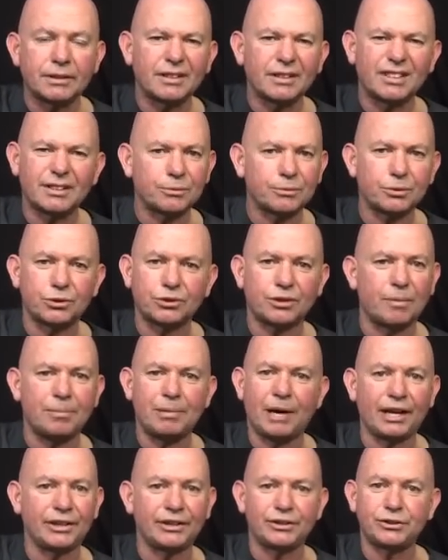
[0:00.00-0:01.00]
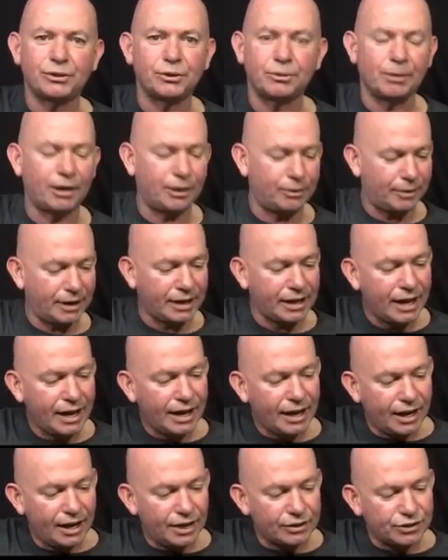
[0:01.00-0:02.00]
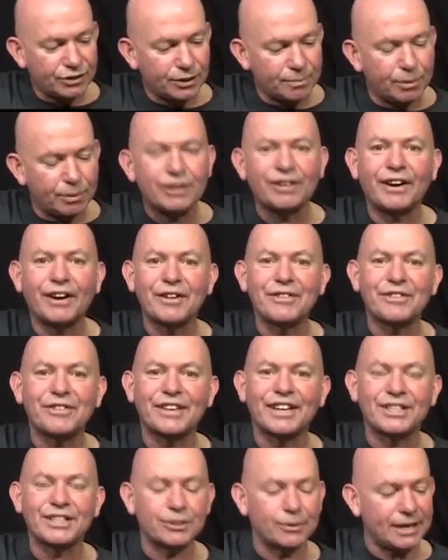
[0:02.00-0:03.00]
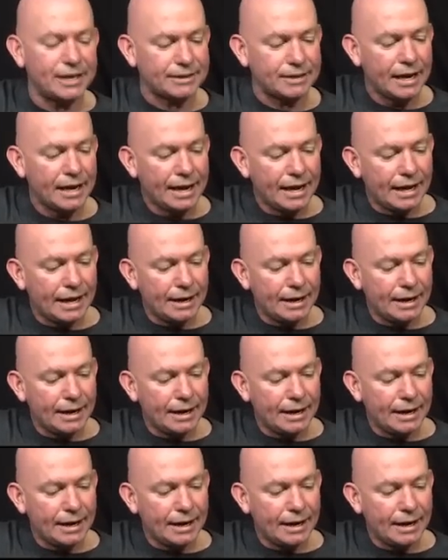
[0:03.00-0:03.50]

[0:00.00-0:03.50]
Uh, that wasn't a pun at all, by the way. Uh, so you put your own thing to it.